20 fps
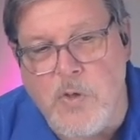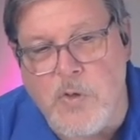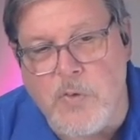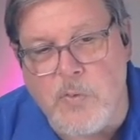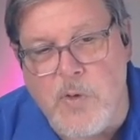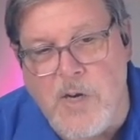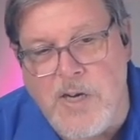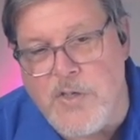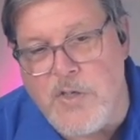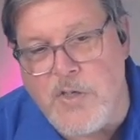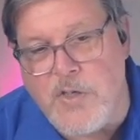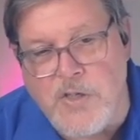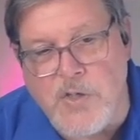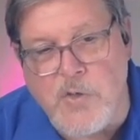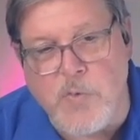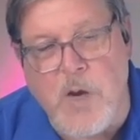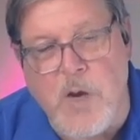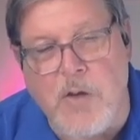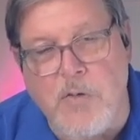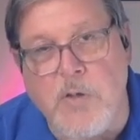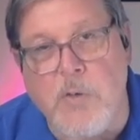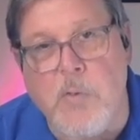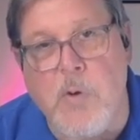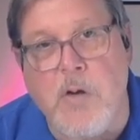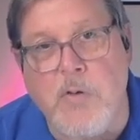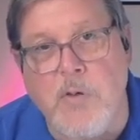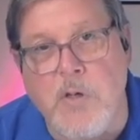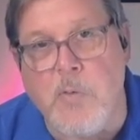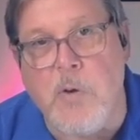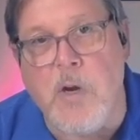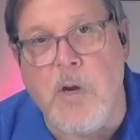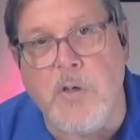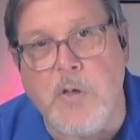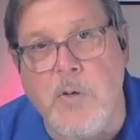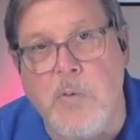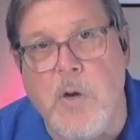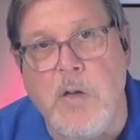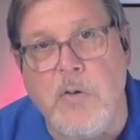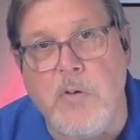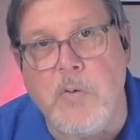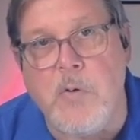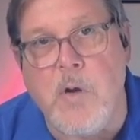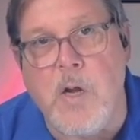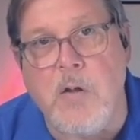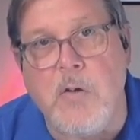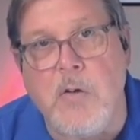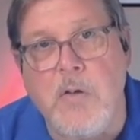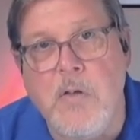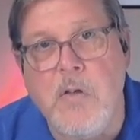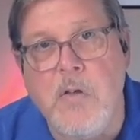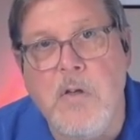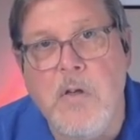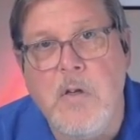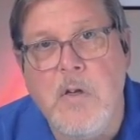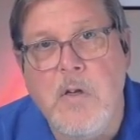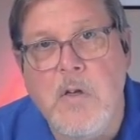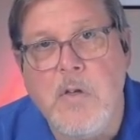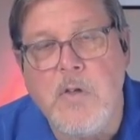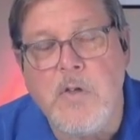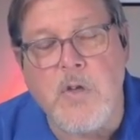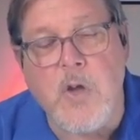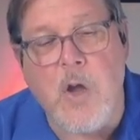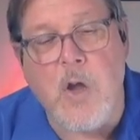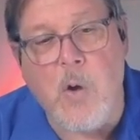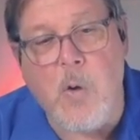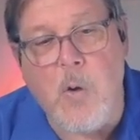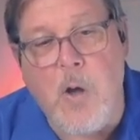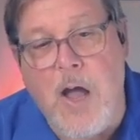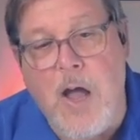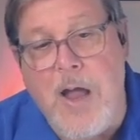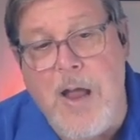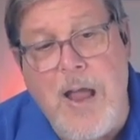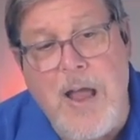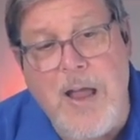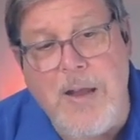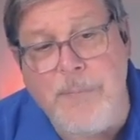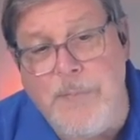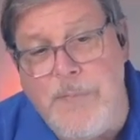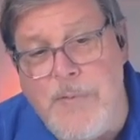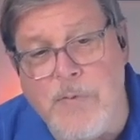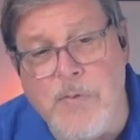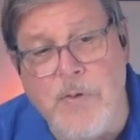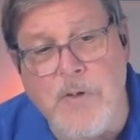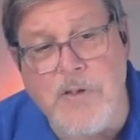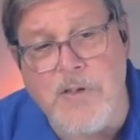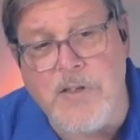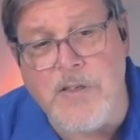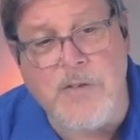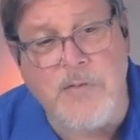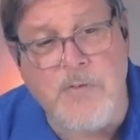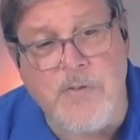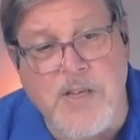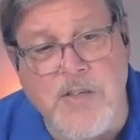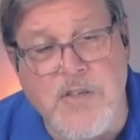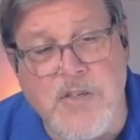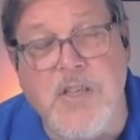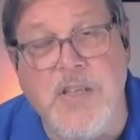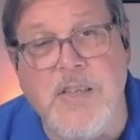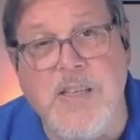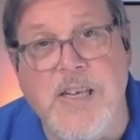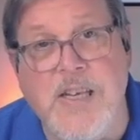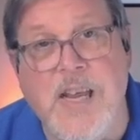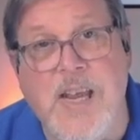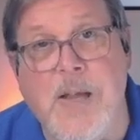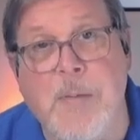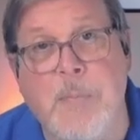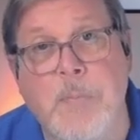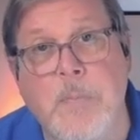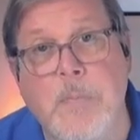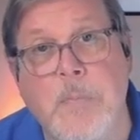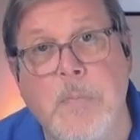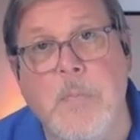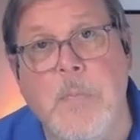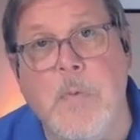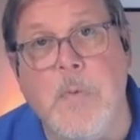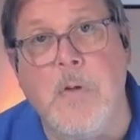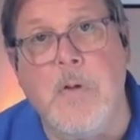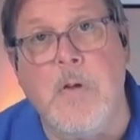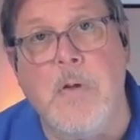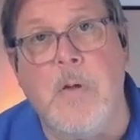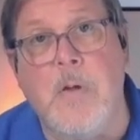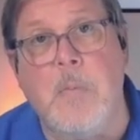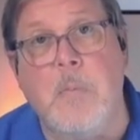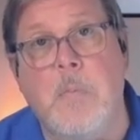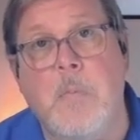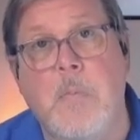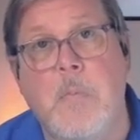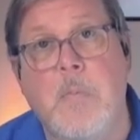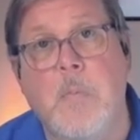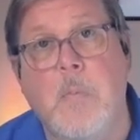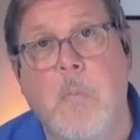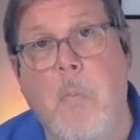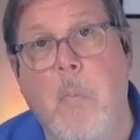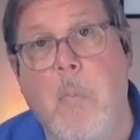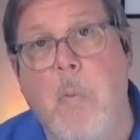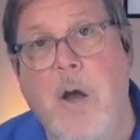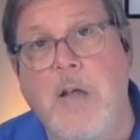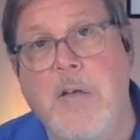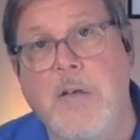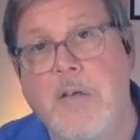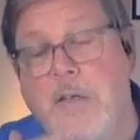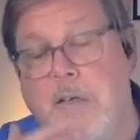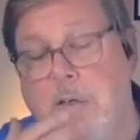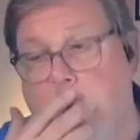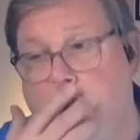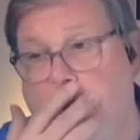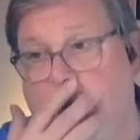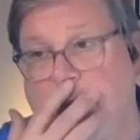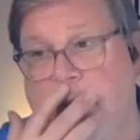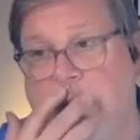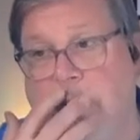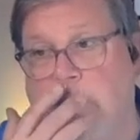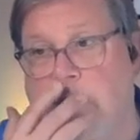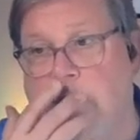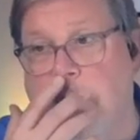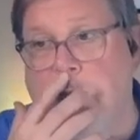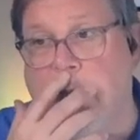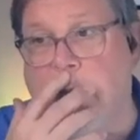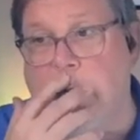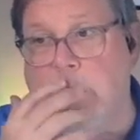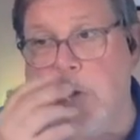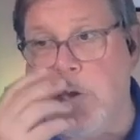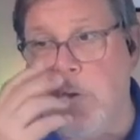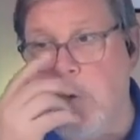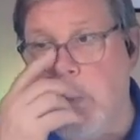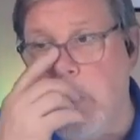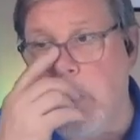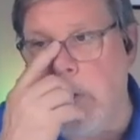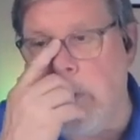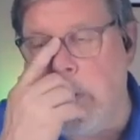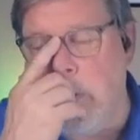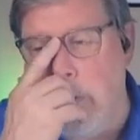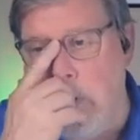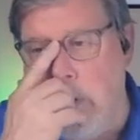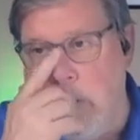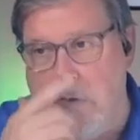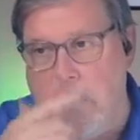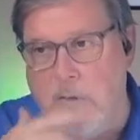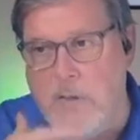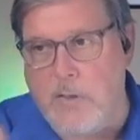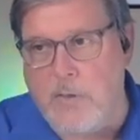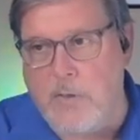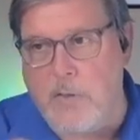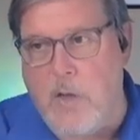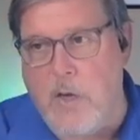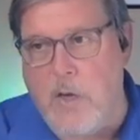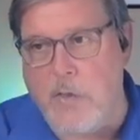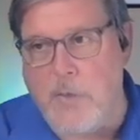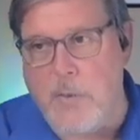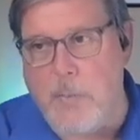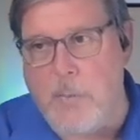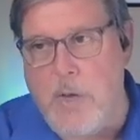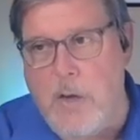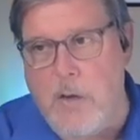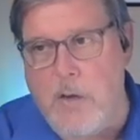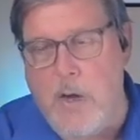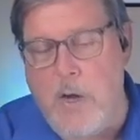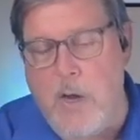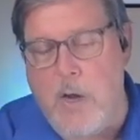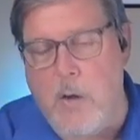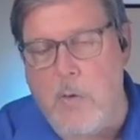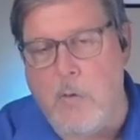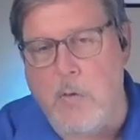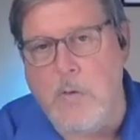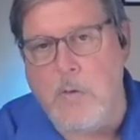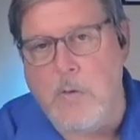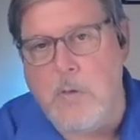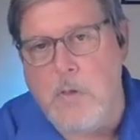racing, it's round and round and round and round and round. So I'm never going to invest in the app, but it was an interesting story that talks about how